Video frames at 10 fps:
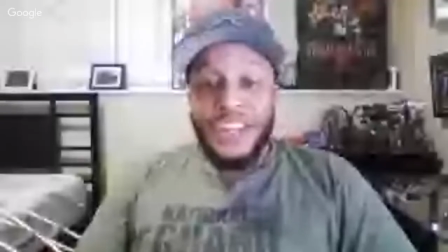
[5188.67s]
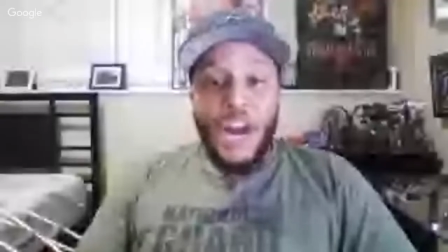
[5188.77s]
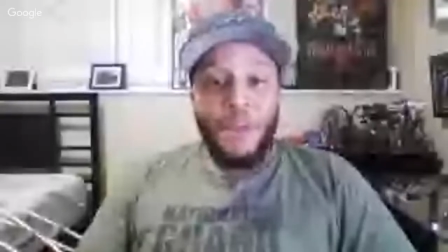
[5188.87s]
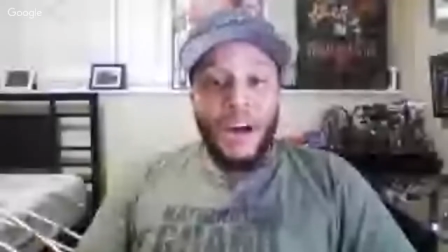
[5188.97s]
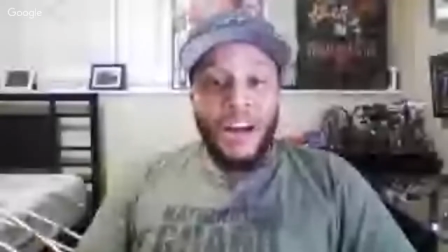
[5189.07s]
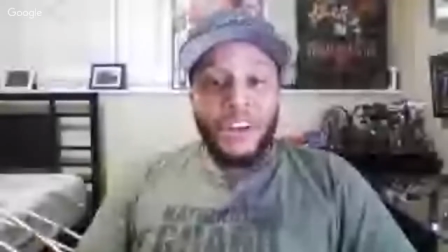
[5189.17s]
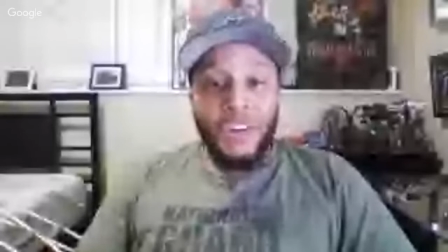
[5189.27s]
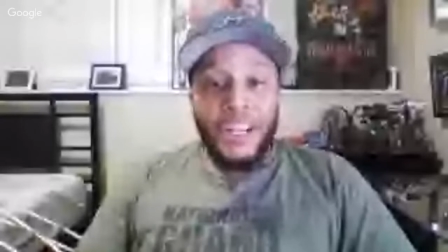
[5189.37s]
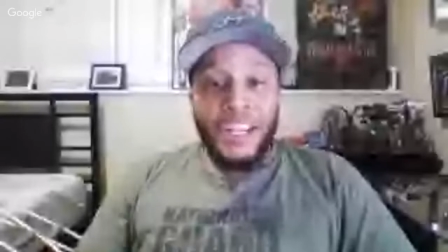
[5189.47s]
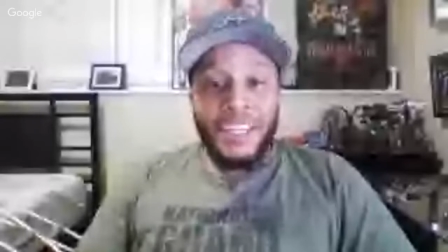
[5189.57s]
Draymond
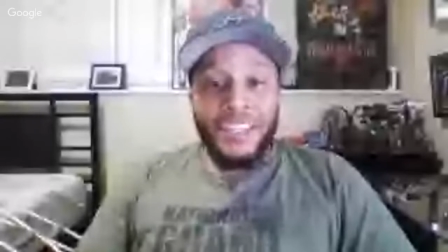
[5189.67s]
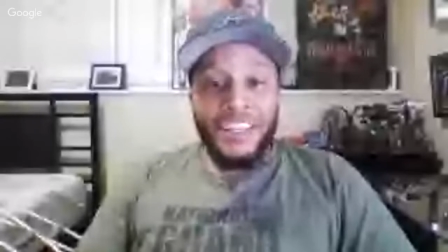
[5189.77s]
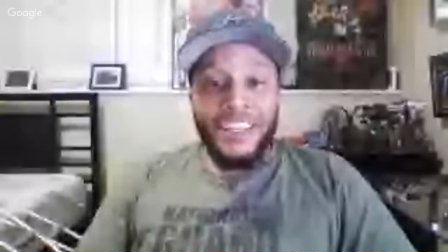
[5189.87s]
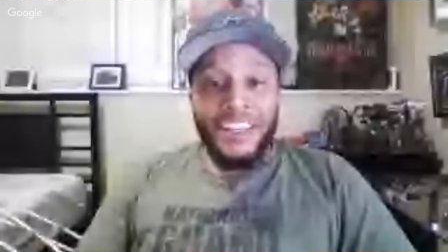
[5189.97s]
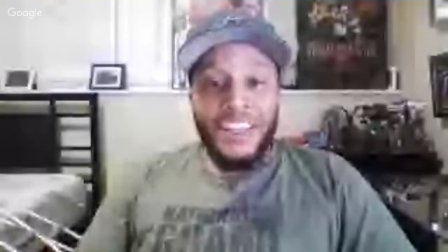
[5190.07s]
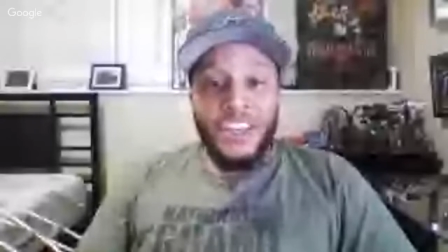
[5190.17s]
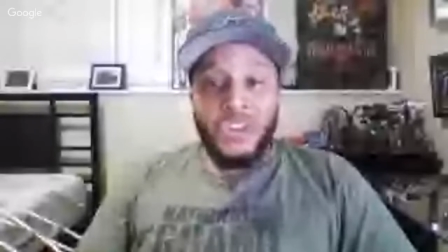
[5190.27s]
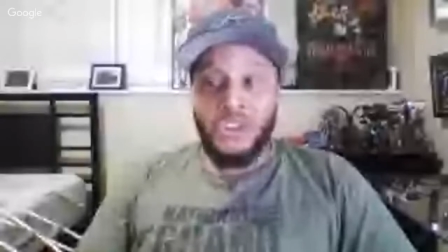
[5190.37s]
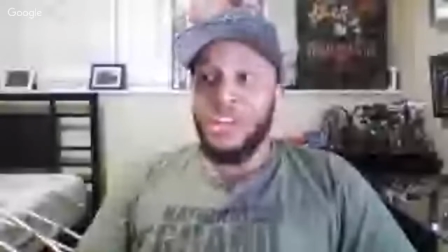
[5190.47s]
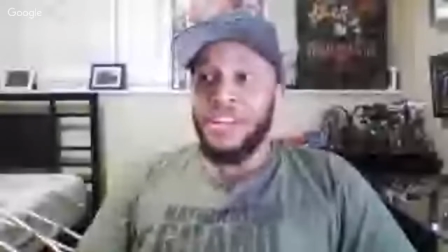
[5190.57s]
Green
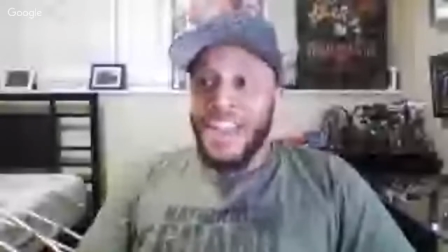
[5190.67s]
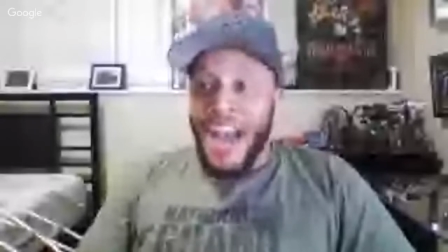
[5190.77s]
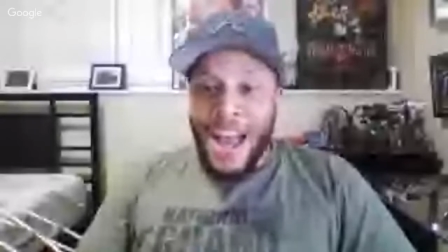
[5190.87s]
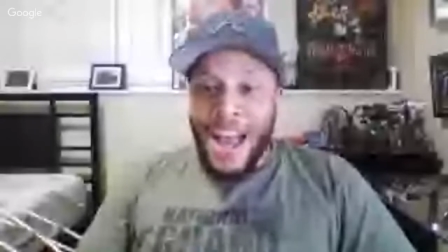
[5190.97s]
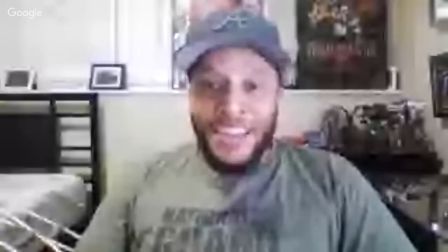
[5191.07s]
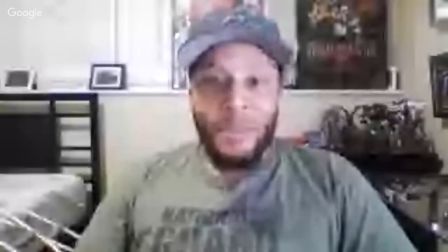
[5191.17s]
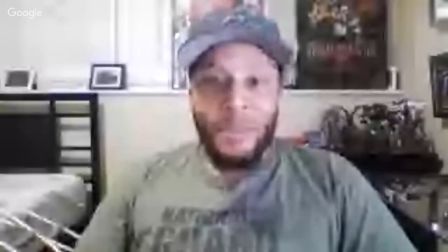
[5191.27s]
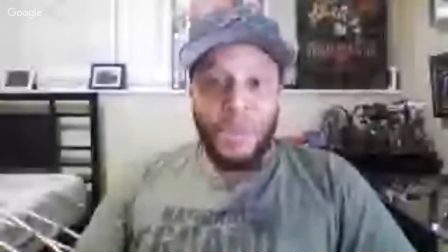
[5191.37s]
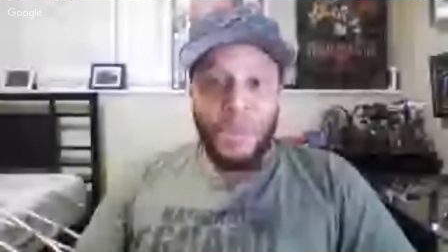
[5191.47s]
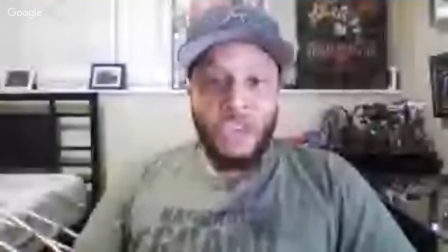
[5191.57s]
should not
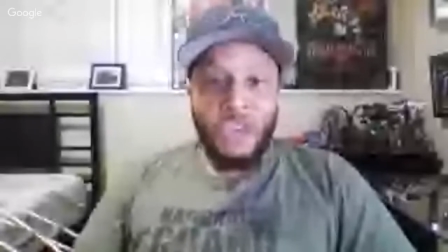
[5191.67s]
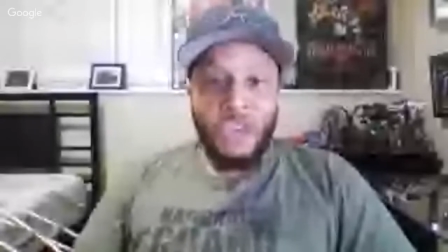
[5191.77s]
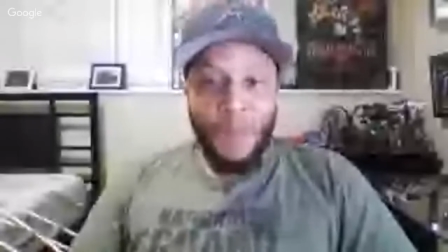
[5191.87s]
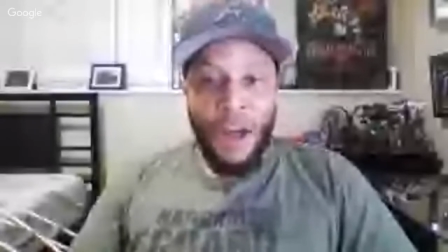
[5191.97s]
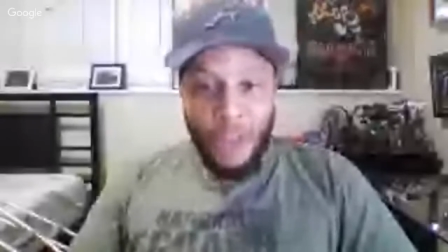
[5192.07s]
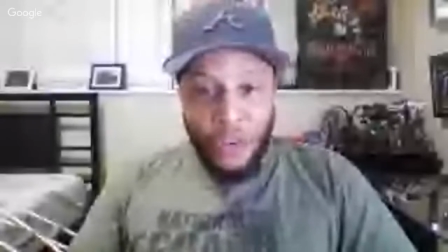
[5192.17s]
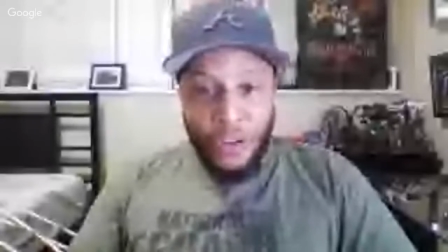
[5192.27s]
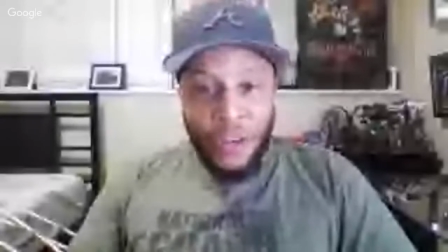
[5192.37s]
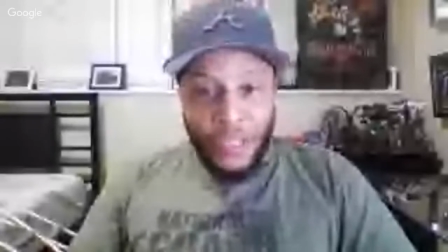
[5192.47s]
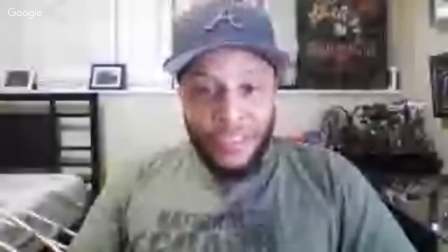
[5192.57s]
be Draymond
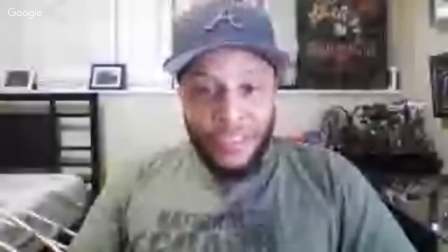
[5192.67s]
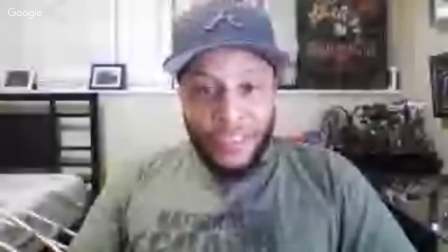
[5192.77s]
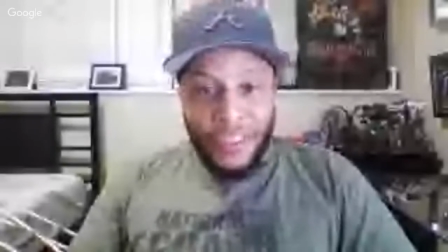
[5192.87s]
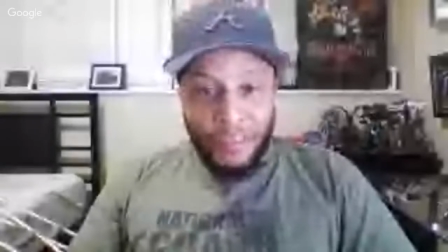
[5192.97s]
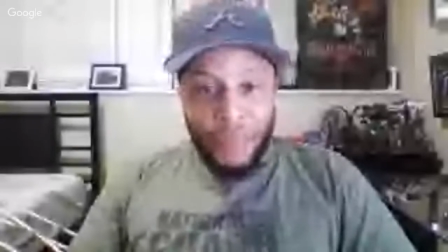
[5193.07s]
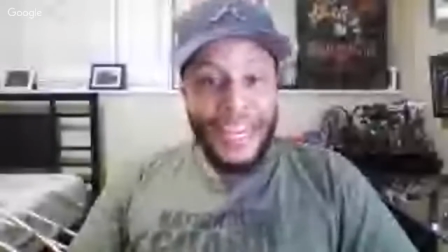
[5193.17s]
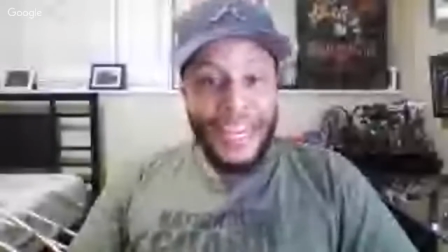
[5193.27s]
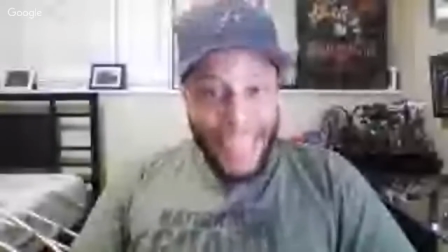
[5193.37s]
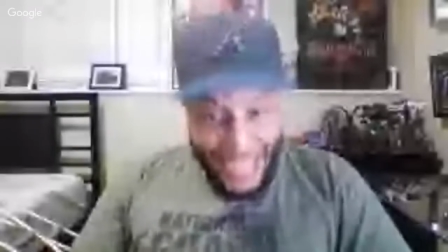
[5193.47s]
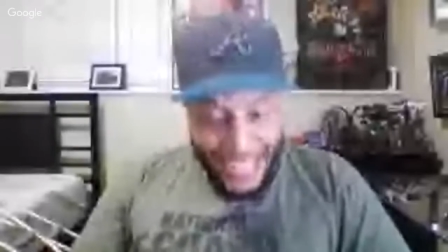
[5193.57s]
Green, but he
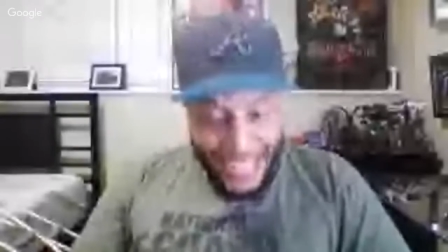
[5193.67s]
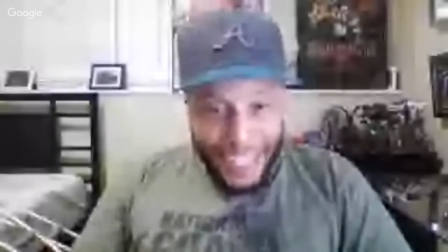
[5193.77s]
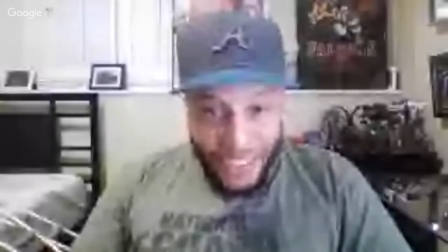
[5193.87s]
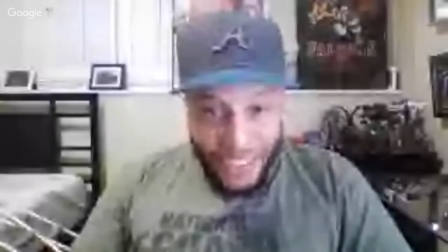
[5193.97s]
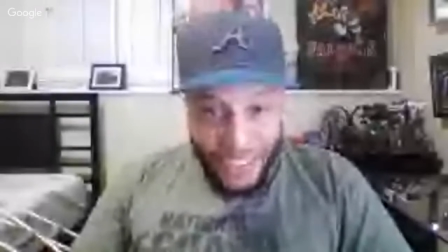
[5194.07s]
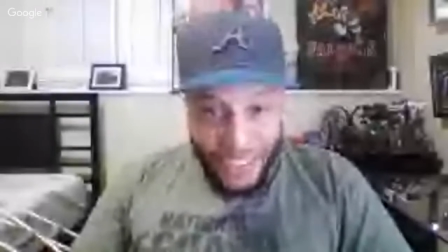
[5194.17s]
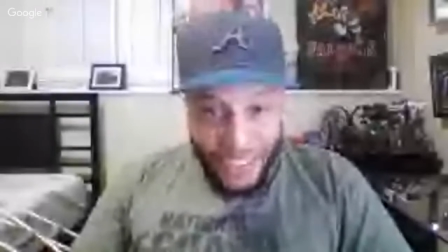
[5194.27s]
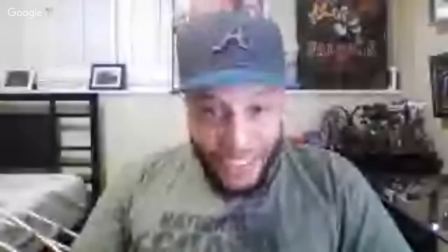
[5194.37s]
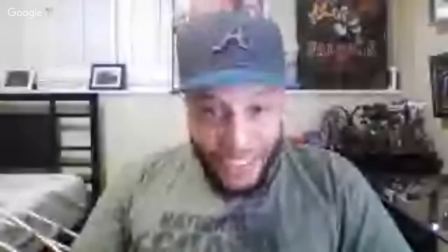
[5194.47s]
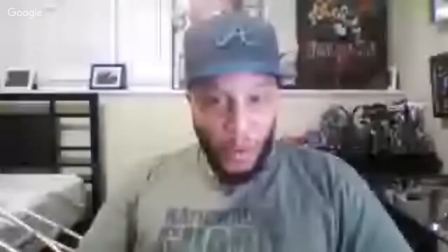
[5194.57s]
is on
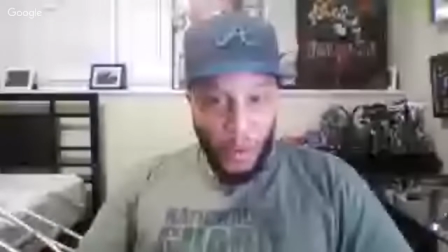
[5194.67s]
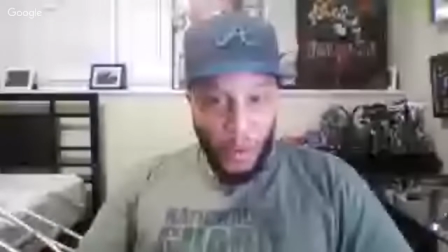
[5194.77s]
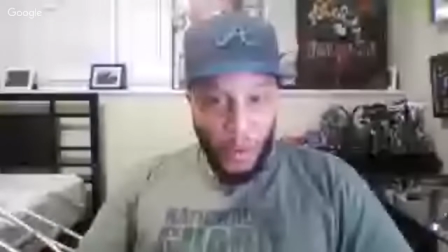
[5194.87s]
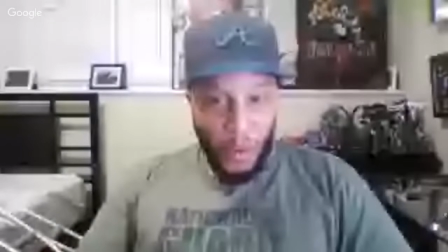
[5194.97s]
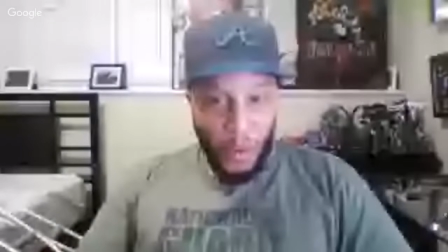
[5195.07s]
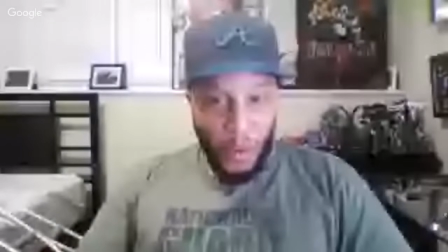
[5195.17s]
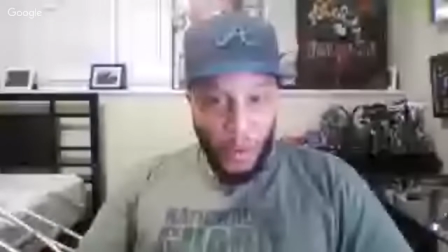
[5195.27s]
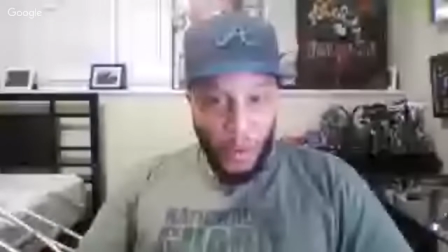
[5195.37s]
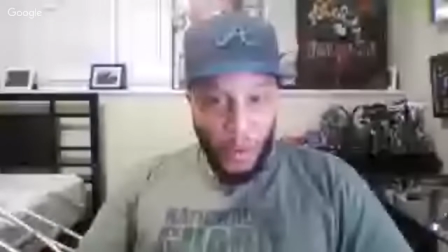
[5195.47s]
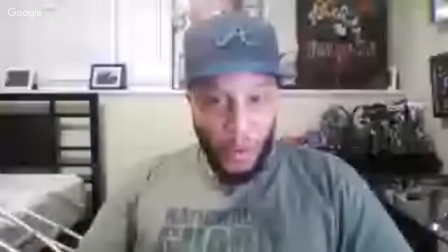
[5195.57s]
Golden State.
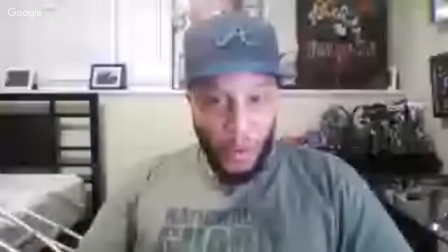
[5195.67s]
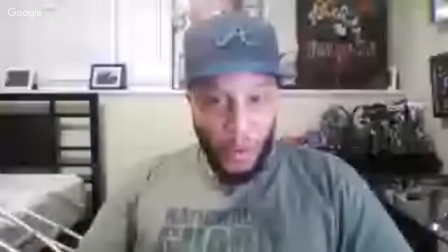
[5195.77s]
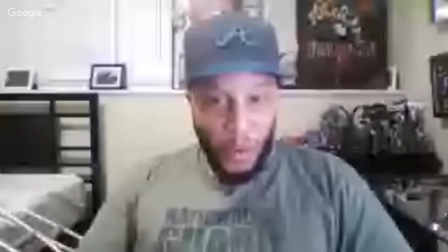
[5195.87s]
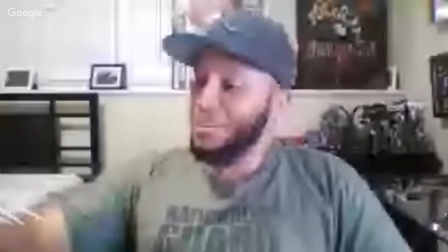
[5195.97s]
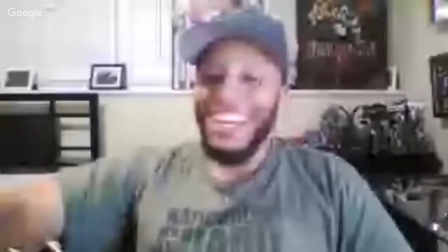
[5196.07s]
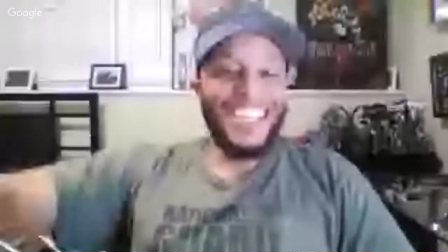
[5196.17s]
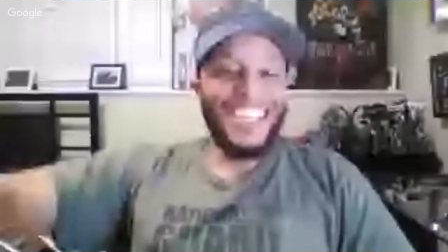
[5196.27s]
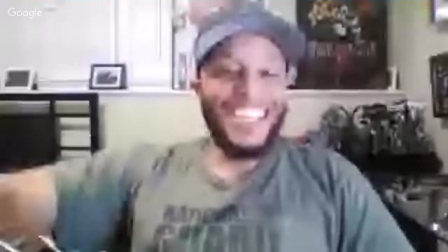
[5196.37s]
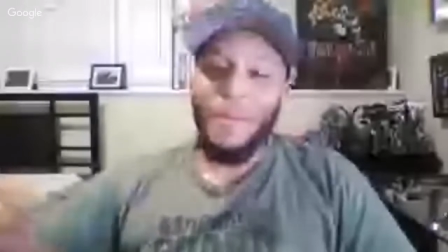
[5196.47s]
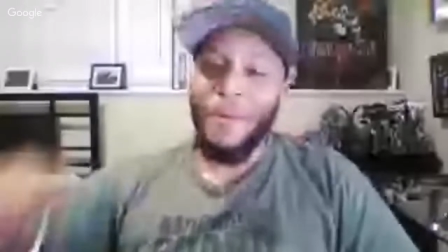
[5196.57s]
Dude,
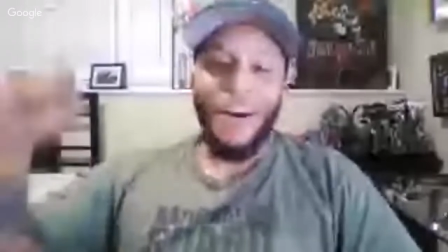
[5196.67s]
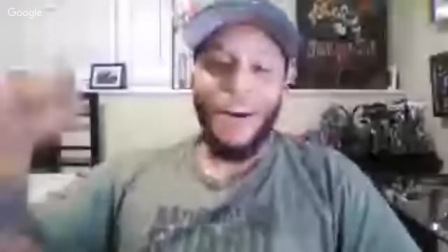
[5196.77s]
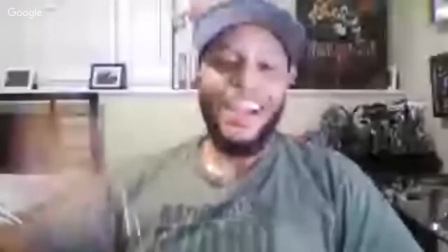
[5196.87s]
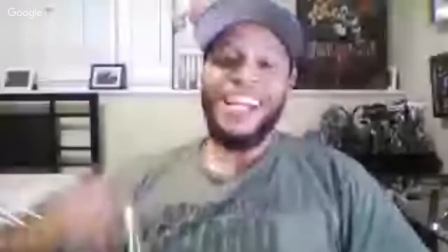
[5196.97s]
come on.